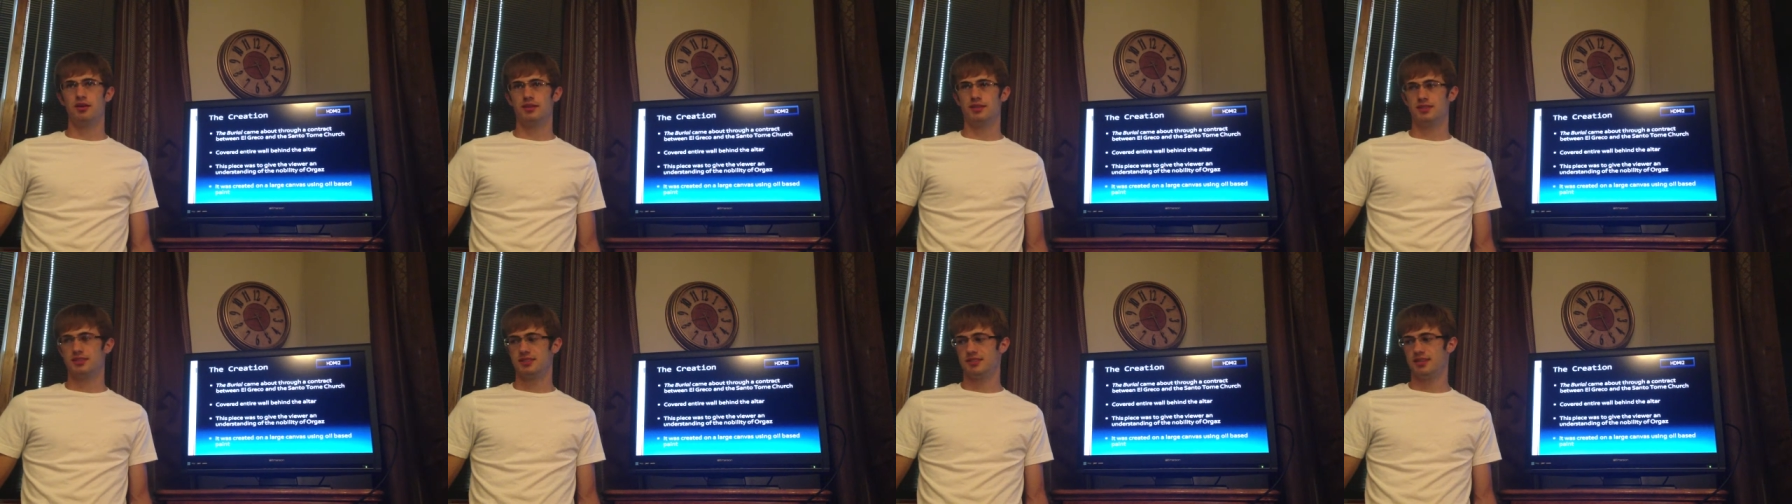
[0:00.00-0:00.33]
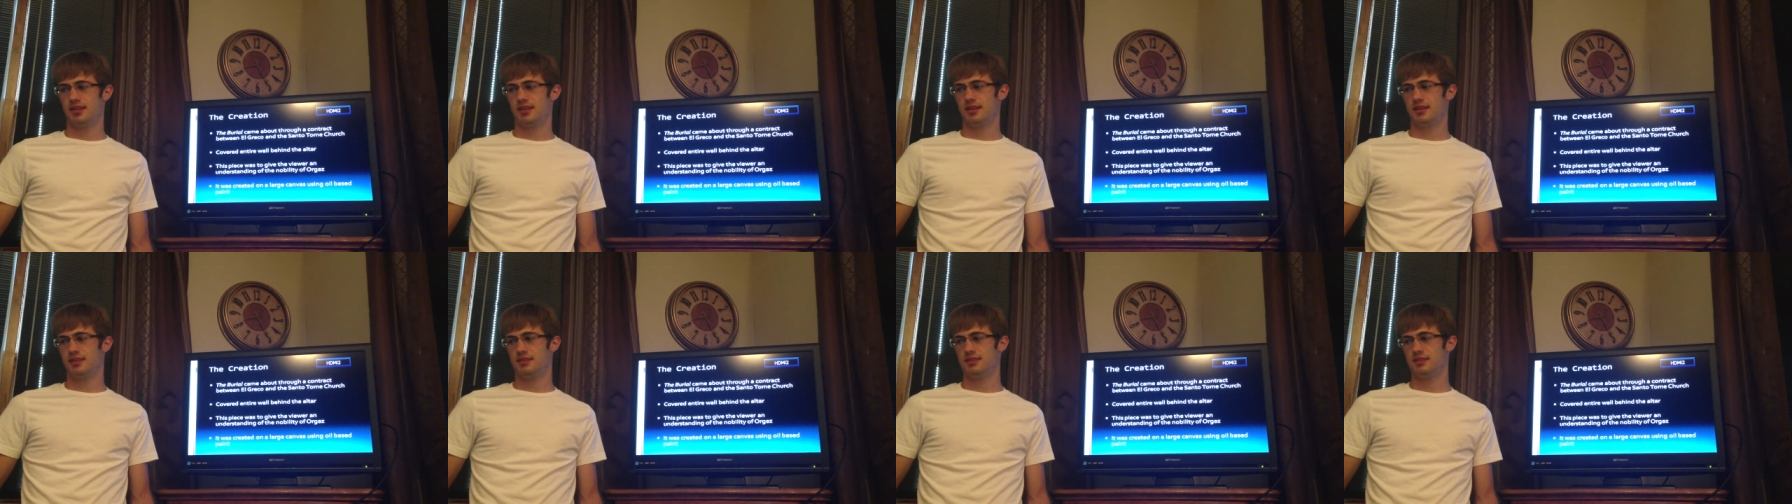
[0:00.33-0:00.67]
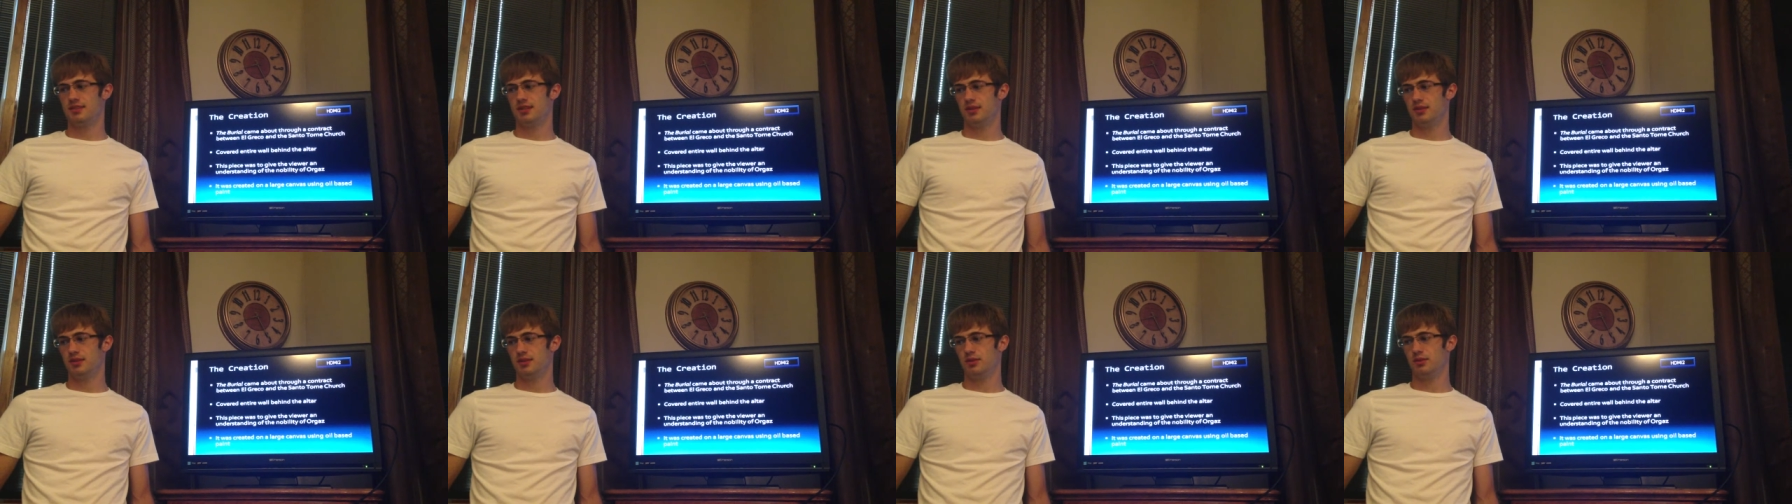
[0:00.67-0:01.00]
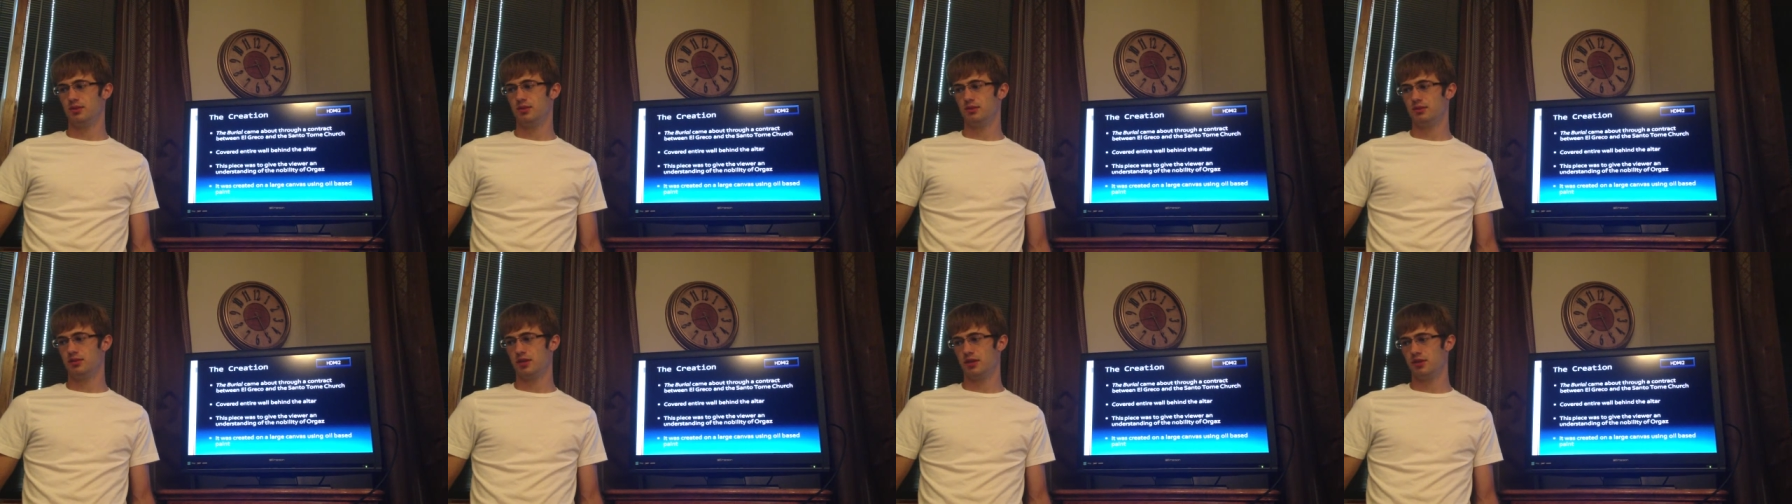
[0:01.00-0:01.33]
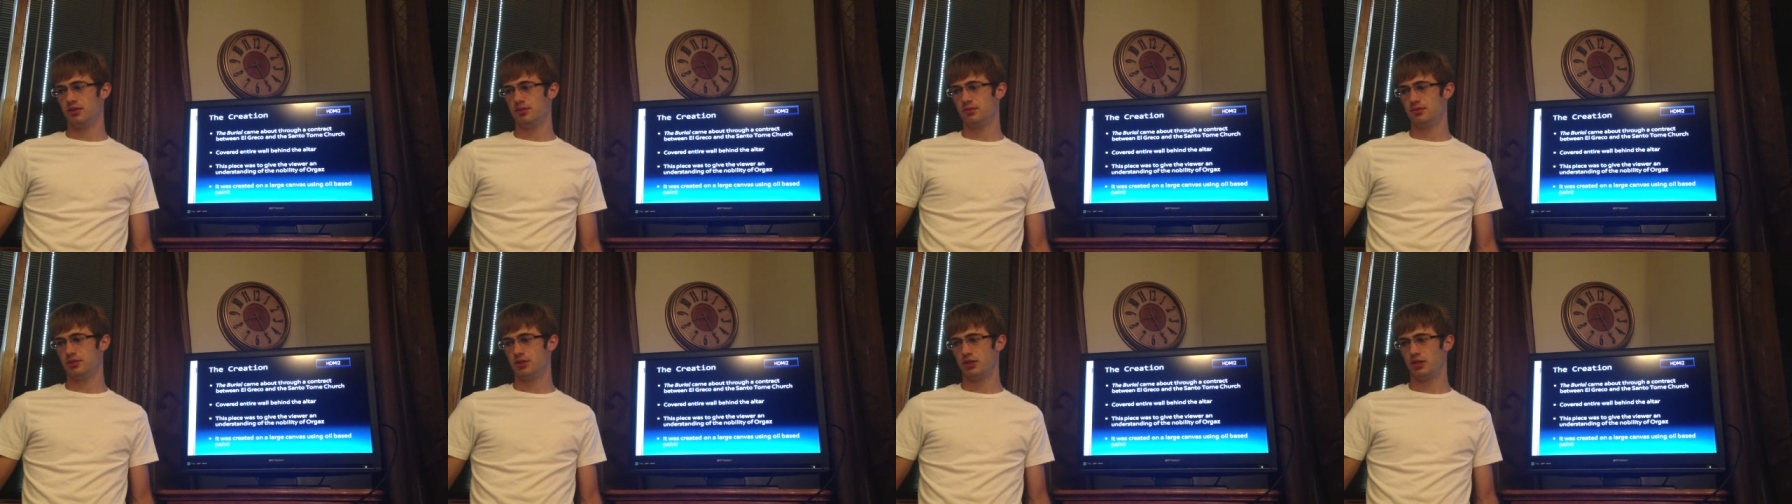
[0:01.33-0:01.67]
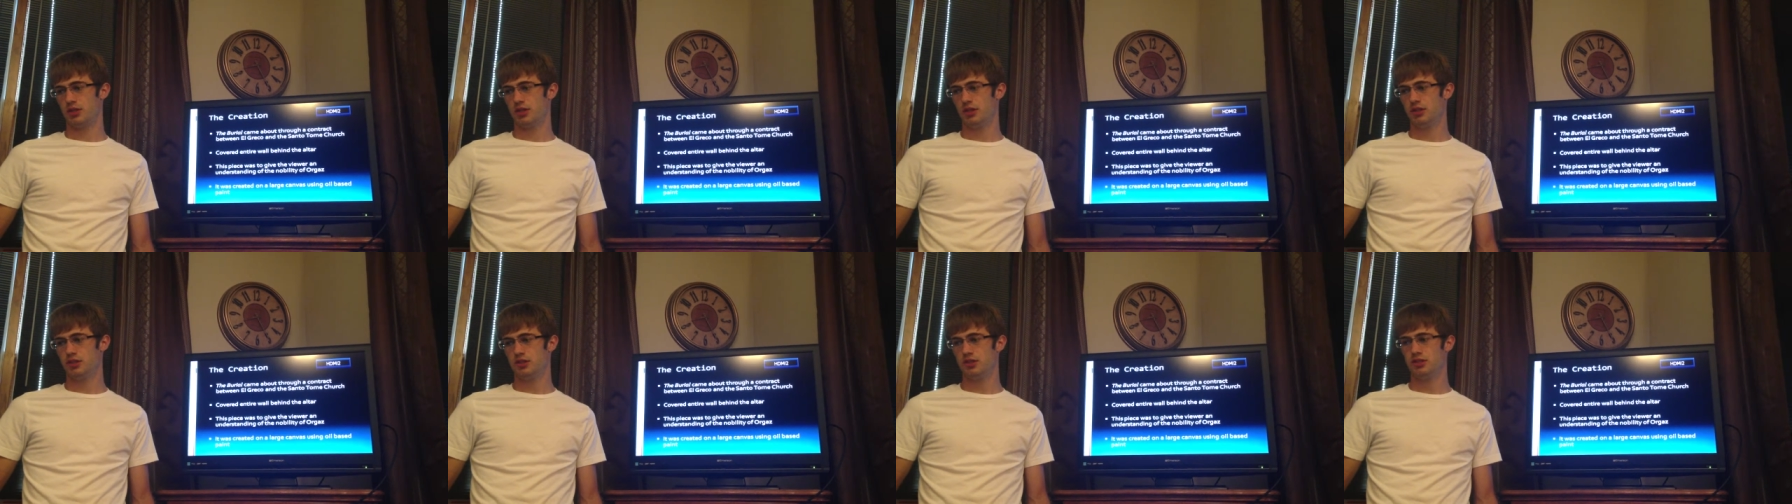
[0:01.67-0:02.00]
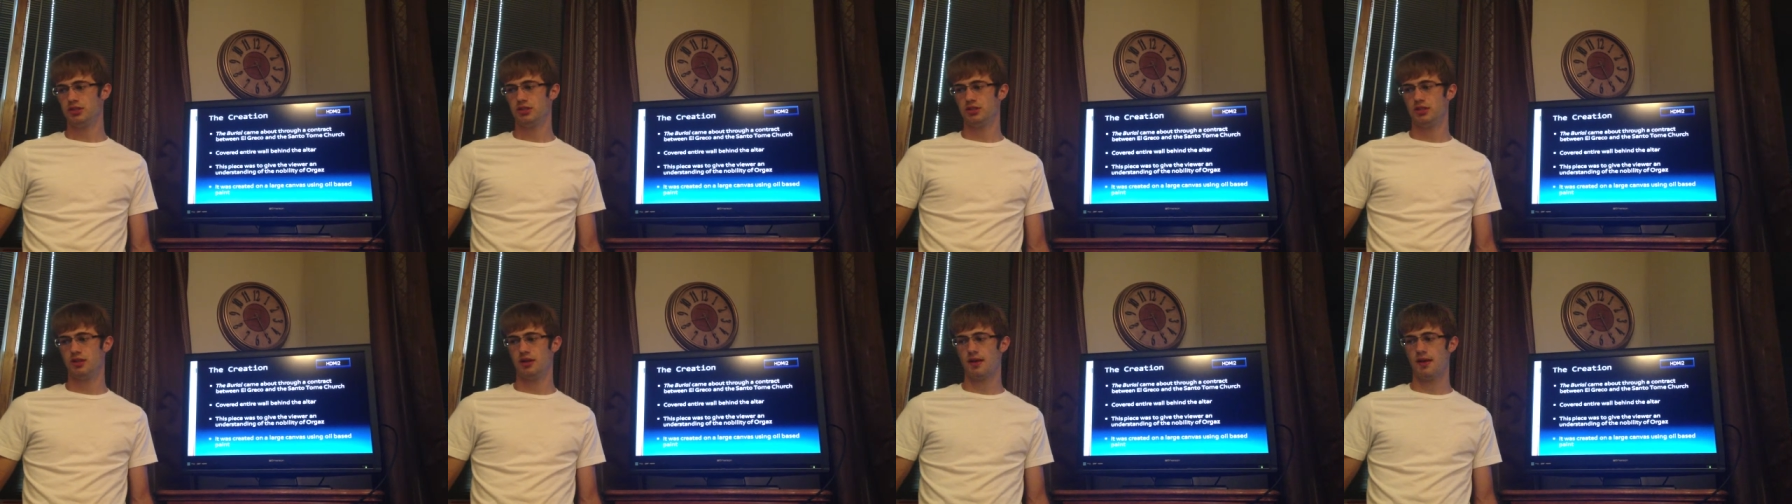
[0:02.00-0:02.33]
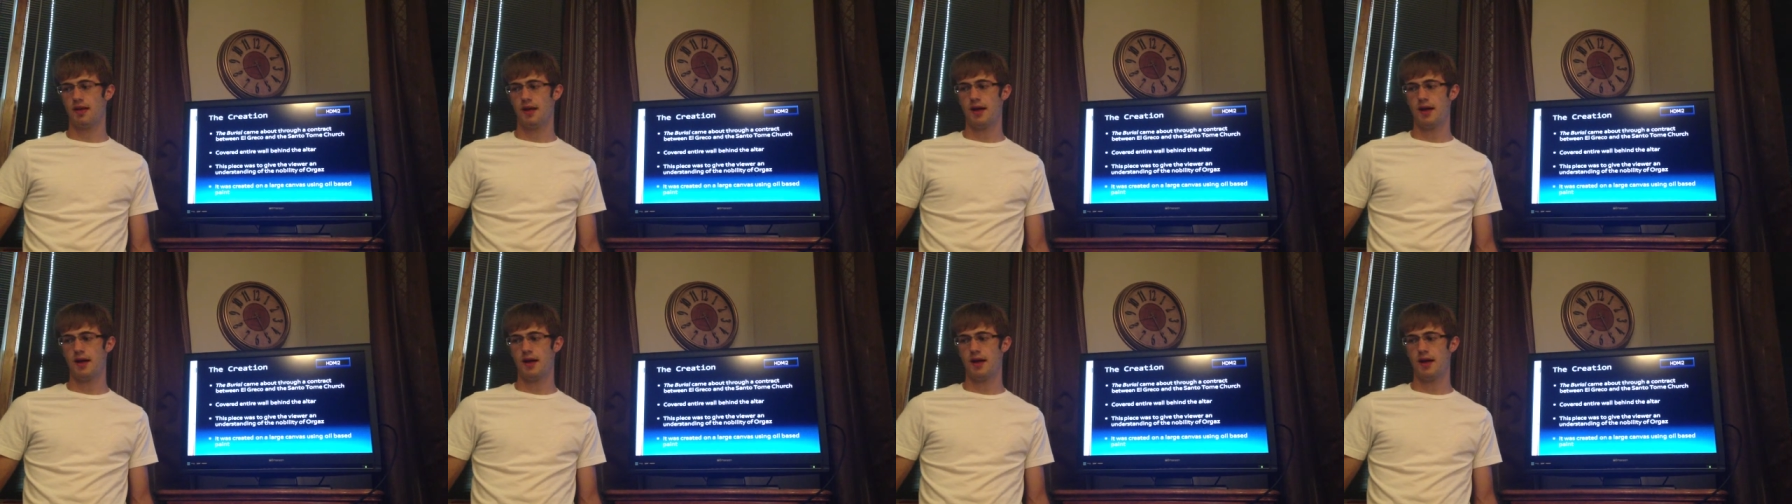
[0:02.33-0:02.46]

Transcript: and the Santo Tome Church.